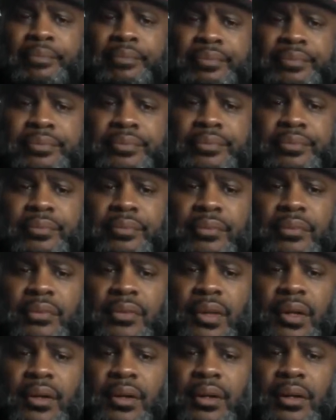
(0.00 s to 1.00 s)

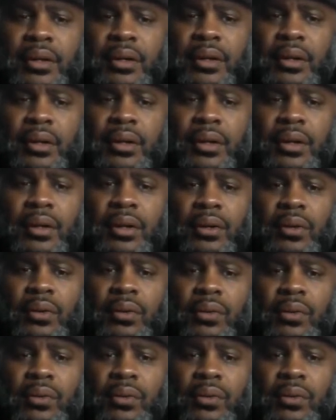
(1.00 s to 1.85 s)
No one is speaking in this clip.